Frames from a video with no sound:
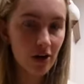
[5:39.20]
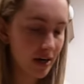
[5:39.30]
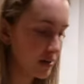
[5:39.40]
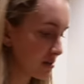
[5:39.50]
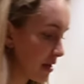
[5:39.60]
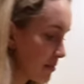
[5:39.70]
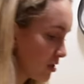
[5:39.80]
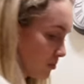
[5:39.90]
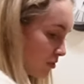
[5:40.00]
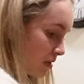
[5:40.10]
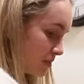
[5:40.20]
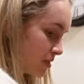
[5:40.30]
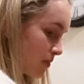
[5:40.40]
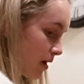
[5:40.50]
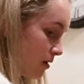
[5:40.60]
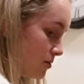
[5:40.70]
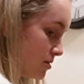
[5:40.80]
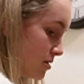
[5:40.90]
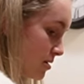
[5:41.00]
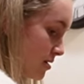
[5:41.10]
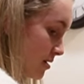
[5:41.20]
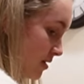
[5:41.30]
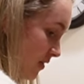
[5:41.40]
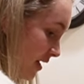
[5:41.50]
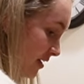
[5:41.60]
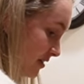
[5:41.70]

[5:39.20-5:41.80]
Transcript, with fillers: Crackers I meal prepped as well. They are